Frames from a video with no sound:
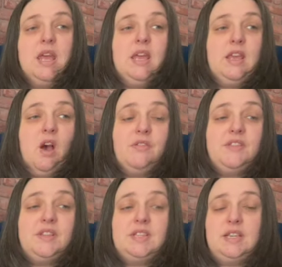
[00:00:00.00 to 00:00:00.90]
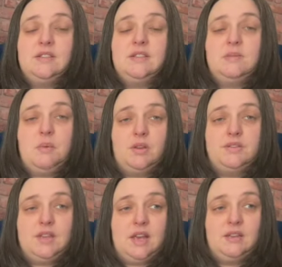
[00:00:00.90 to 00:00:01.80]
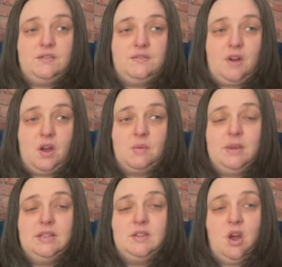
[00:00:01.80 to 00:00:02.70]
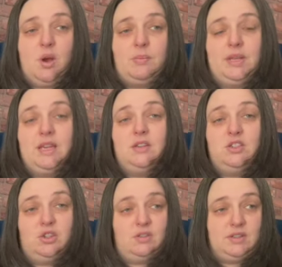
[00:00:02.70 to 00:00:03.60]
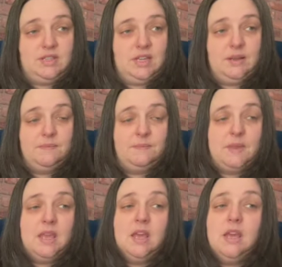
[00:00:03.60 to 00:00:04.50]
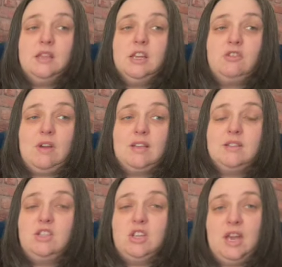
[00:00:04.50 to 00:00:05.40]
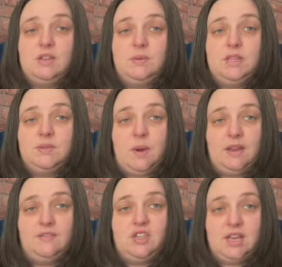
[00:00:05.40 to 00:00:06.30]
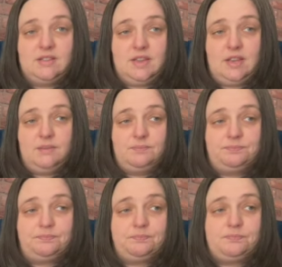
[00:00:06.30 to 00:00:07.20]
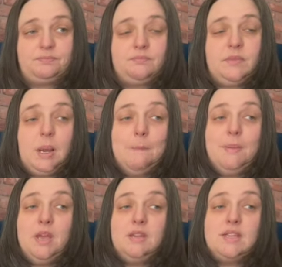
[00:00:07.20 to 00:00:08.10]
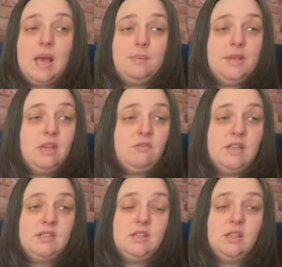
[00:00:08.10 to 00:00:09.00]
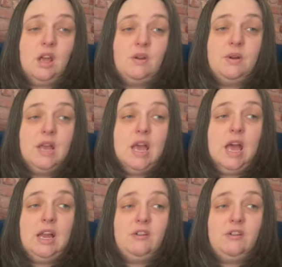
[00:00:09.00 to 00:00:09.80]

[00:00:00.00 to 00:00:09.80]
He offered the deeds to Mossside Farm in Tarpley as surety, the address he shared with his wife Jessie. Bernard happily agreed to the loan and